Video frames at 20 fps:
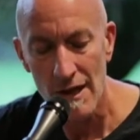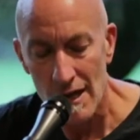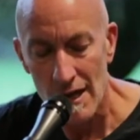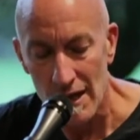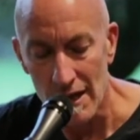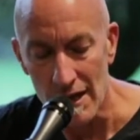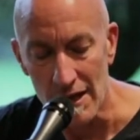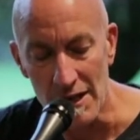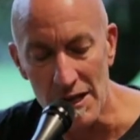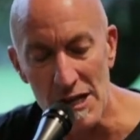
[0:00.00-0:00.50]

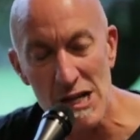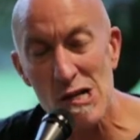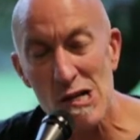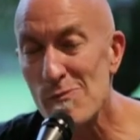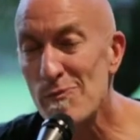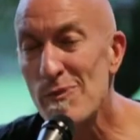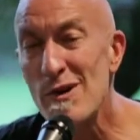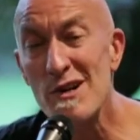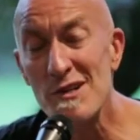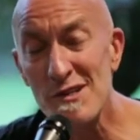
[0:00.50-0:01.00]
And help
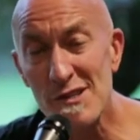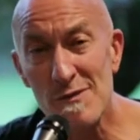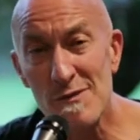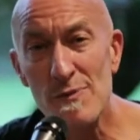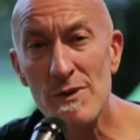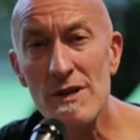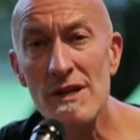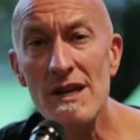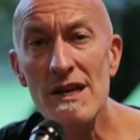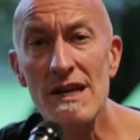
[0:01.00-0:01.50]
us
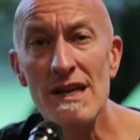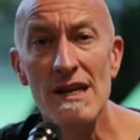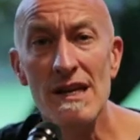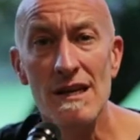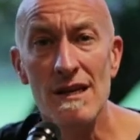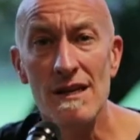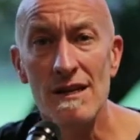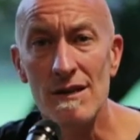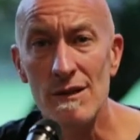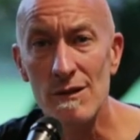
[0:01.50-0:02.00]
be
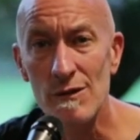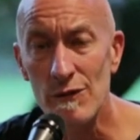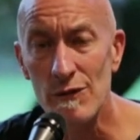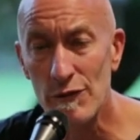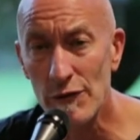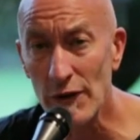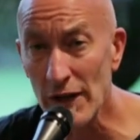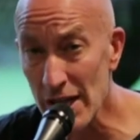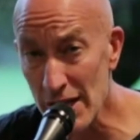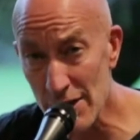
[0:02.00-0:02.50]

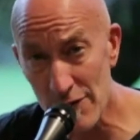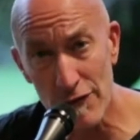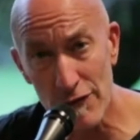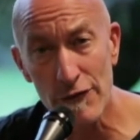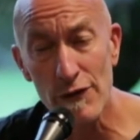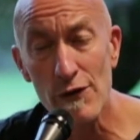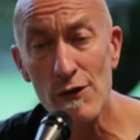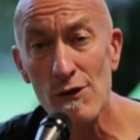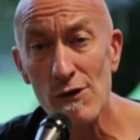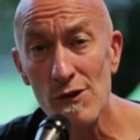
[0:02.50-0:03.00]

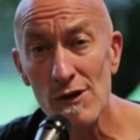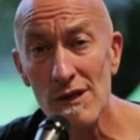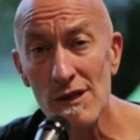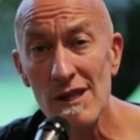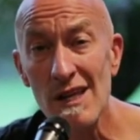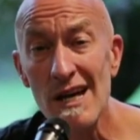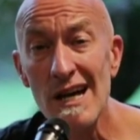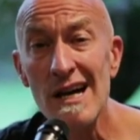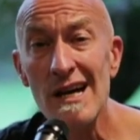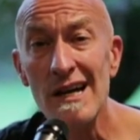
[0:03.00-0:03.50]
faithful
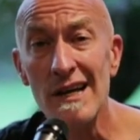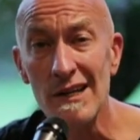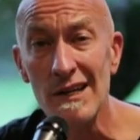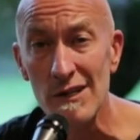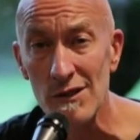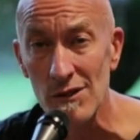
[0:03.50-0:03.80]
like your